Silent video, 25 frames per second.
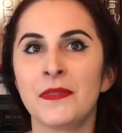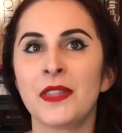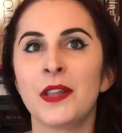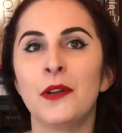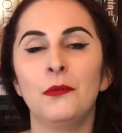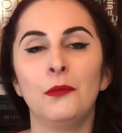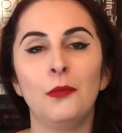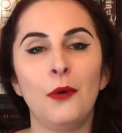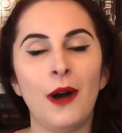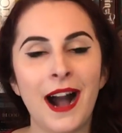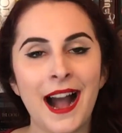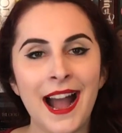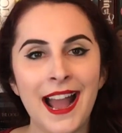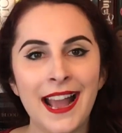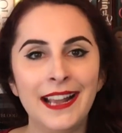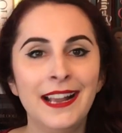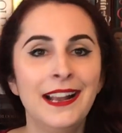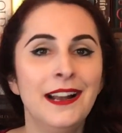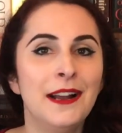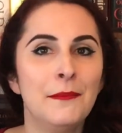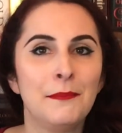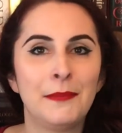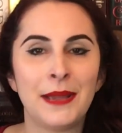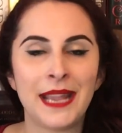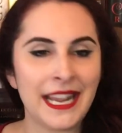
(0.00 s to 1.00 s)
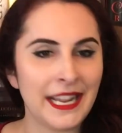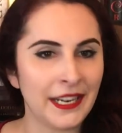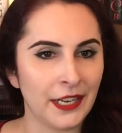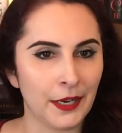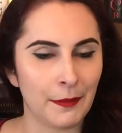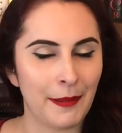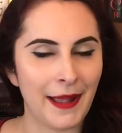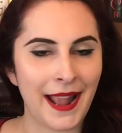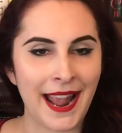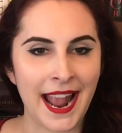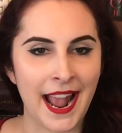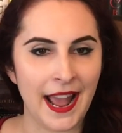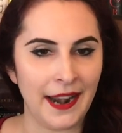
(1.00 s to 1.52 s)
Why? Peter
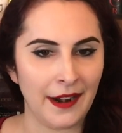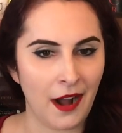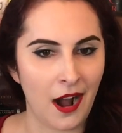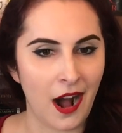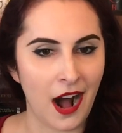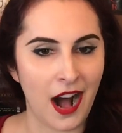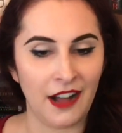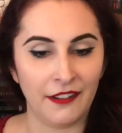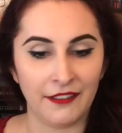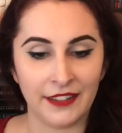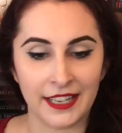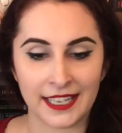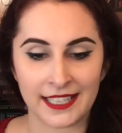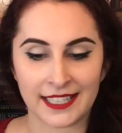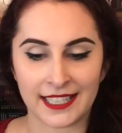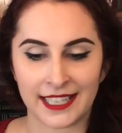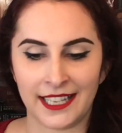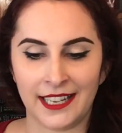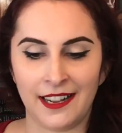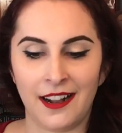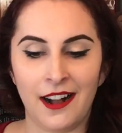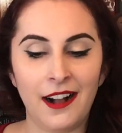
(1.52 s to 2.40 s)
Pan, obviously.